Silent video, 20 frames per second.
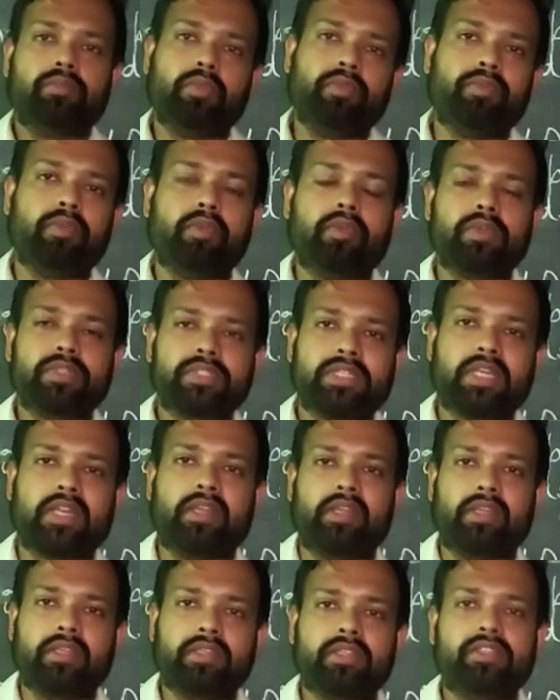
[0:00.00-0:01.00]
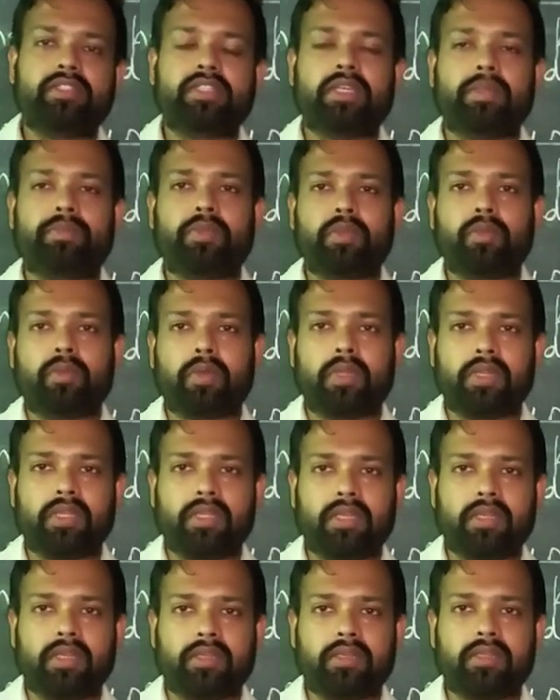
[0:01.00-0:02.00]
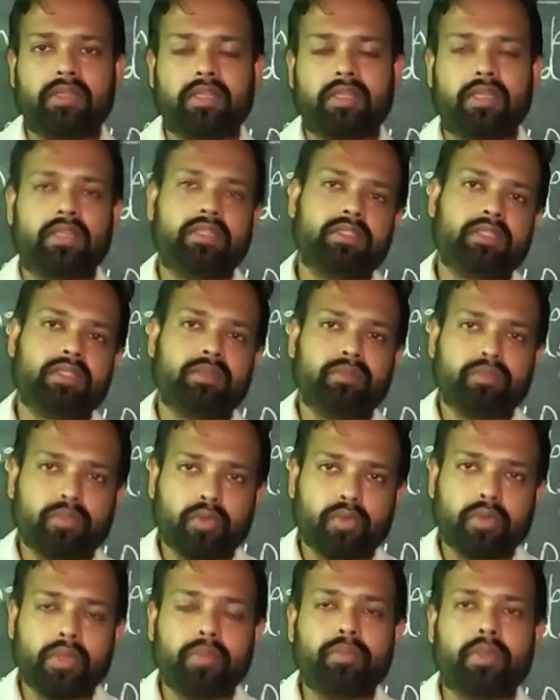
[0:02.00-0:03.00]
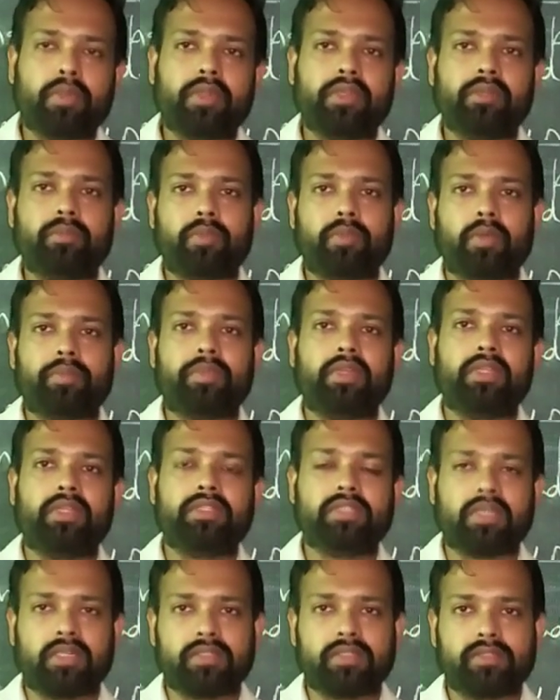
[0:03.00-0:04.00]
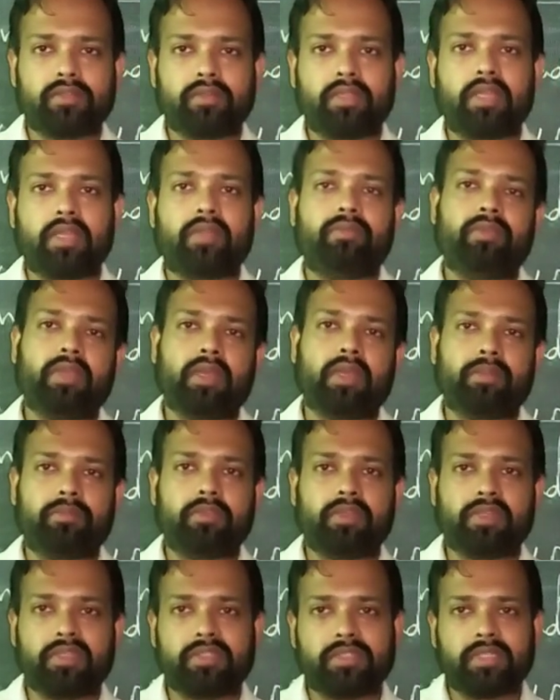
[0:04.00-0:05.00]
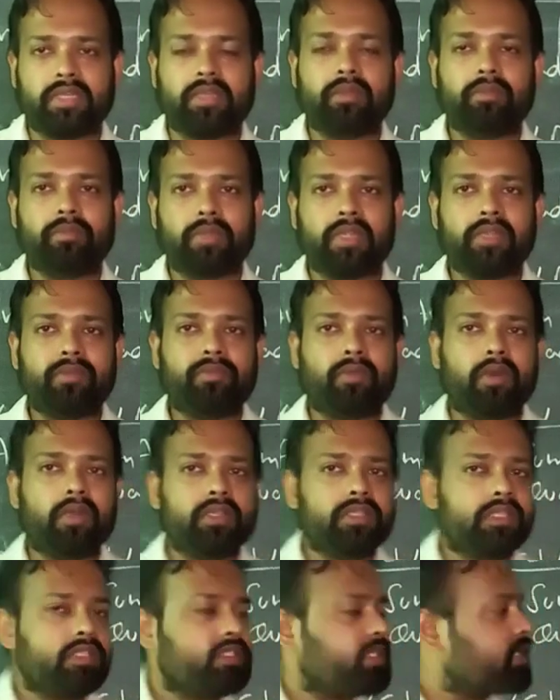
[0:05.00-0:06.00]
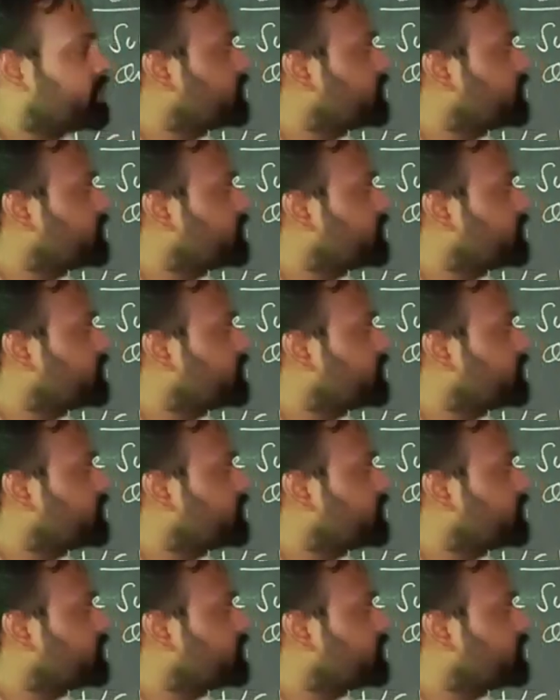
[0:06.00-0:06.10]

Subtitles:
before starting this chapter quadrilateral, there are some more important properties also that we have to understand, but for this